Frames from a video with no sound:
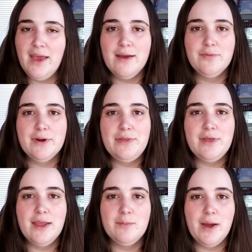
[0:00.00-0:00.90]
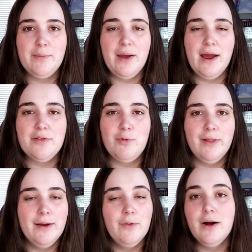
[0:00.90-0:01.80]
everything in my path while
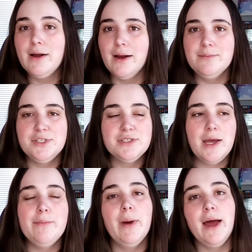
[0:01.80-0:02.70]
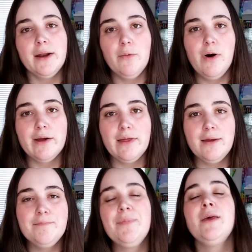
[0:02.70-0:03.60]
I walk. I'm bad at
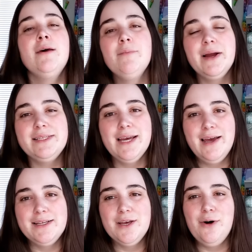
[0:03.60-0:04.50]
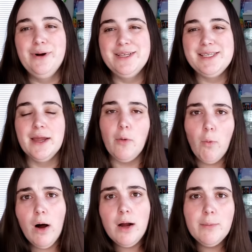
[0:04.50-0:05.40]
walking. My dad is always like,
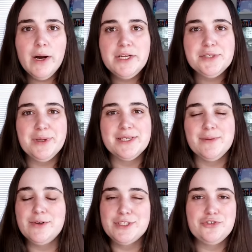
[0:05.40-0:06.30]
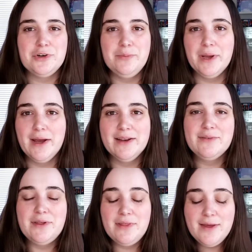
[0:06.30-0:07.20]
walk much? Because I'm always tripping on
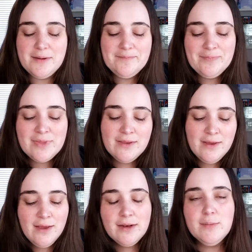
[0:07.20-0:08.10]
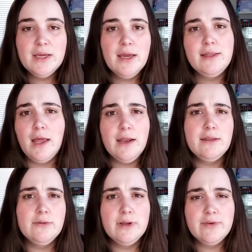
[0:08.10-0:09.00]
everything. I'm like, yeah, Dad, I
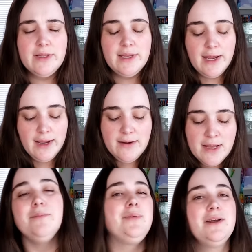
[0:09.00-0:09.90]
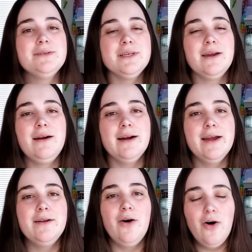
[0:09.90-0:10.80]
do it every day. But I was like, all
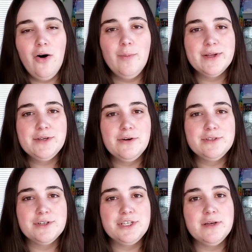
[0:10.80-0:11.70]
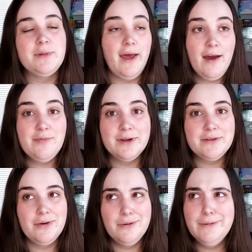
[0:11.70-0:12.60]
right, all my toes are chipped, half my
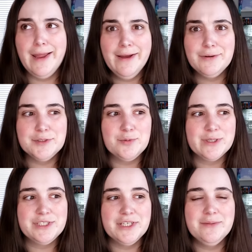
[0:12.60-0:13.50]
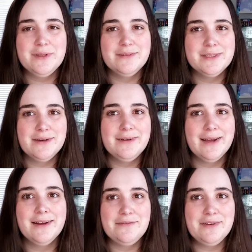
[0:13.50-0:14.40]
toenails were chipped, and I was like, okay,
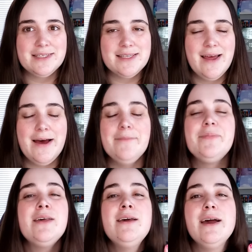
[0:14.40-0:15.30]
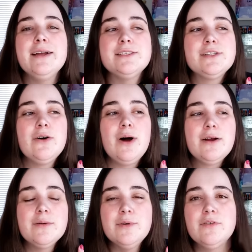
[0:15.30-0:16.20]
I gotta fix that. And so I
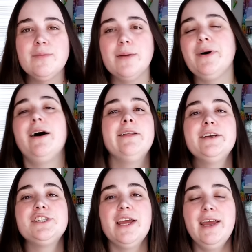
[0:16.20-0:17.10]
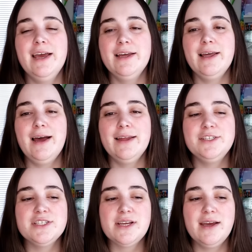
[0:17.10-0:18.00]
removed my polish, and I
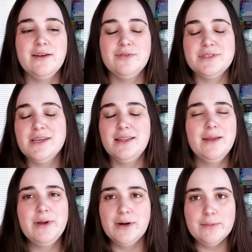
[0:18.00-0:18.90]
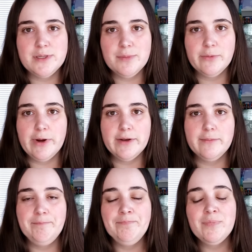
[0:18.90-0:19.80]
just kind of was like, let me grab something
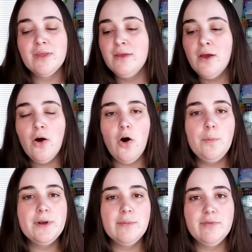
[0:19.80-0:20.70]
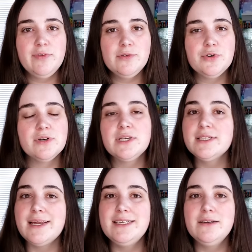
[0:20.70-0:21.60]
random. Opened up a few drawers, because
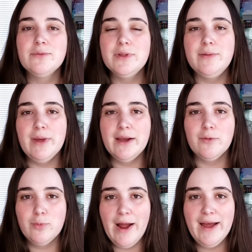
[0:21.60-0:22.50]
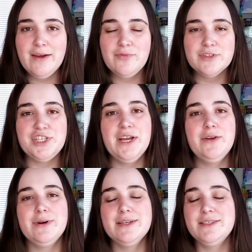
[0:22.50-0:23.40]
I didn't really make a rack for
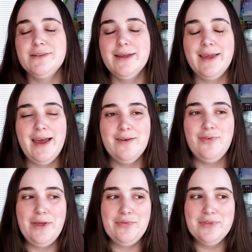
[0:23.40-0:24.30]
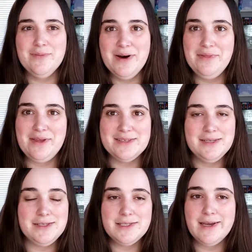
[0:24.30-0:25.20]
January until like halfway through the month, because I
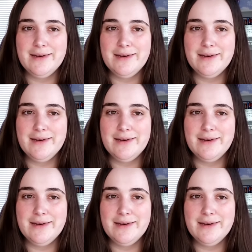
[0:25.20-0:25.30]
just